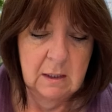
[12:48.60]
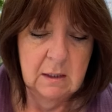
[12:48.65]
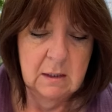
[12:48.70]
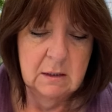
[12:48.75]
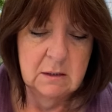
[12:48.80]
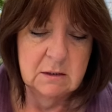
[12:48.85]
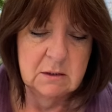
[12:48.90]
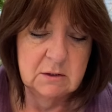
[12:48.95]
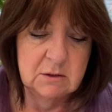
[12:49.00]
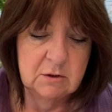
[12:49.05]

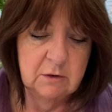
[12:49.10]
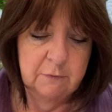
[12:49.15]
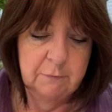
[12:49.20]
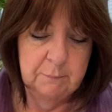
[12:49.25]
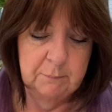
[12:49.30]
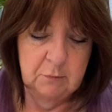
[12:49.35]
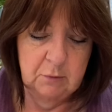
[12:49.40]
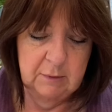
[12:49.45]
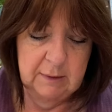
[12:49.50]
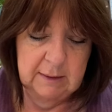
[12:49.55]
soft
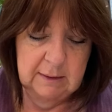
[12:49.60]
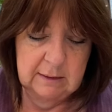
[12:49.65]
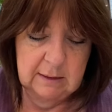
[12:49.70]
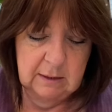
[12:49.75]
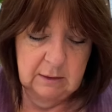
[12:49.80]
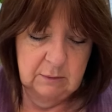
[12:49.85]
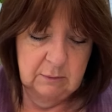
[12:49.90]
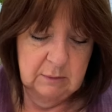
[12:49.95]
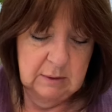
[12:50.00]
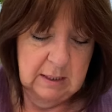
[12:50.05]

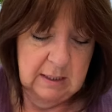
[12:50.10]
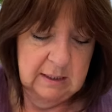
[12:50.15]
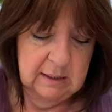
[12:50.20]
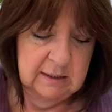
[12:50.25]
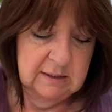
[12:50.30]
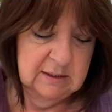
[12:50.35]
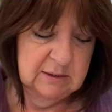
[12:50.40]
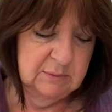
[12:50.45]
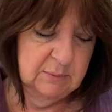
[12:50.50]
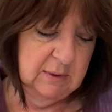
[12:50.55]
merino, a
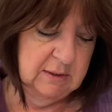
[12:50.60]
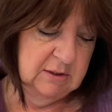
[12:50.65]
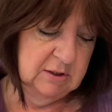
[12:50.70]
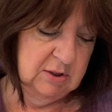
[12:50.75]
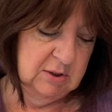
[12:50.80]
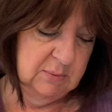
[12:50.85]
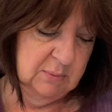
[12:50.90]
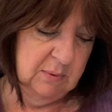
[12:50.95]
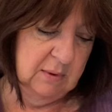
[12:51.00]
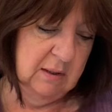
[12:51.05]

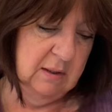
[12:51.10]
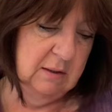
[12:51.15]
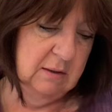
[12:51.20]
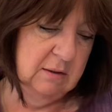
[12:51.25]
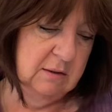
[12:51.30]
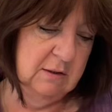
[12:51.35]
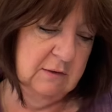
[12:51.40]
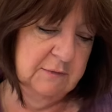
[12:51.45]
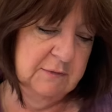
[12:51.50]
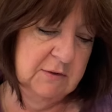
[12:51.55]
sweater's worth
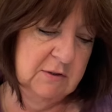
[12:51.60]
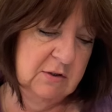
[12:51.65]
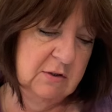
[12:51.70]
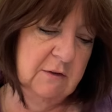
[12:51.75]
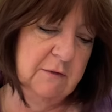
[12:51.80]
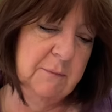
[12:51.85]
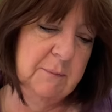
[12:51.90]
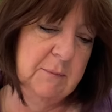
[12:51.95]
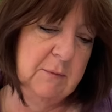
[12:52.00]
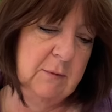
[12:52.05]
of
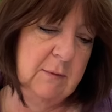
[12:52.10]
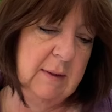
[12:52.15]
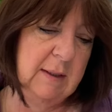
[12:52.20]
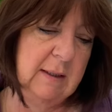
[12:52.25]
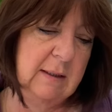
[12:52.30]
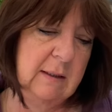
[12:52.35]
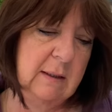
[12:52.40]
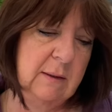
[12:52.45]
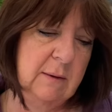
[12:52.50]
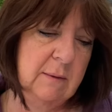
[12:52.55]
soft
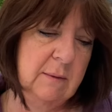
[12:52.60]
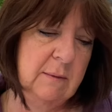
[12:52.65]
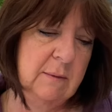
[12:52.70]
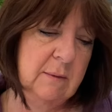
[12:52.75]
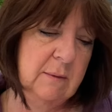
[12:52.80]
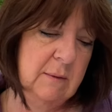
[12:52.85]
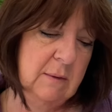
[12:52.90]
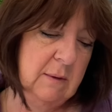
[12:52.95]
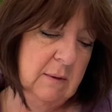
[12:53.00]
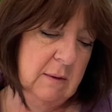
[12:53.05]
merino.
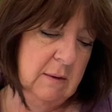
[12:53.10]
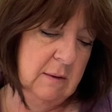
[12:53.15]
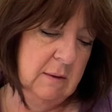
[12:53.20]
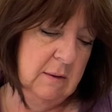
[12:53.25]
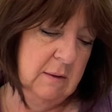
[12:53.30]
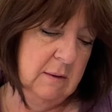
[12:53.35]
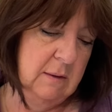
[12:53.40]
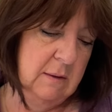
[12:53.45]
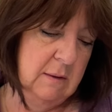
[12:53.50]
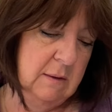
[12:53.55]

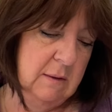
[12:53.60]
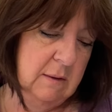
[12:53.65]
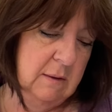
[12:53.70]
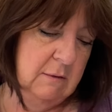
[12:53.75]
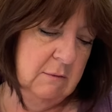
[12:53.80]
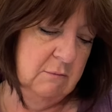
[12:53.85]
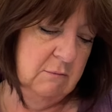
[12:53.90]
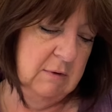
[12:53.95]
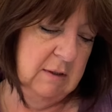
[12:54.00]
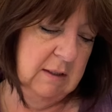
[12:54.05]

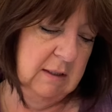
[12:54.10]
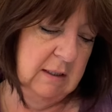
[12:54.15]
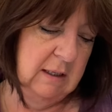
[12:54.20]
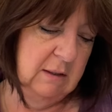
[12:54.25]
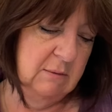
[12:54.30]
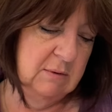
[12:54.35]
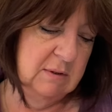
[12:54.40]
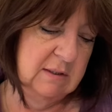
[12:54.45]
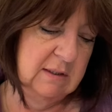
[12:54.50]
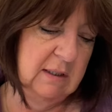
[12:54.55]

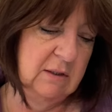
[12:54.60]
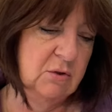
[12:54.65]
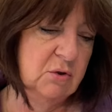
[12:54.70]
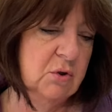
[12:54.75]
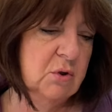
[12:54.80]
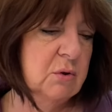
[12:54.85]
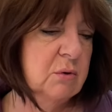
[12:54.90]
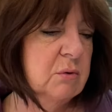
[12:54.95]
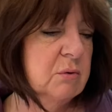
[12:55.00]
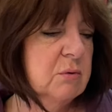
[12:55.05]
Rico
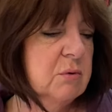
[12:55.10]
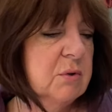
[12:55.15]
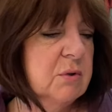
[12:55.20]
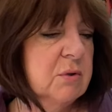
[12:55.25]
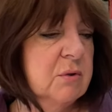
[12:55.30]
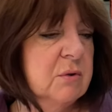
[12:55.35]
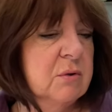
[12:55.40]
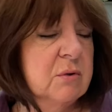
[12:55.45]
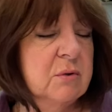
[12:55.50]
Essentials.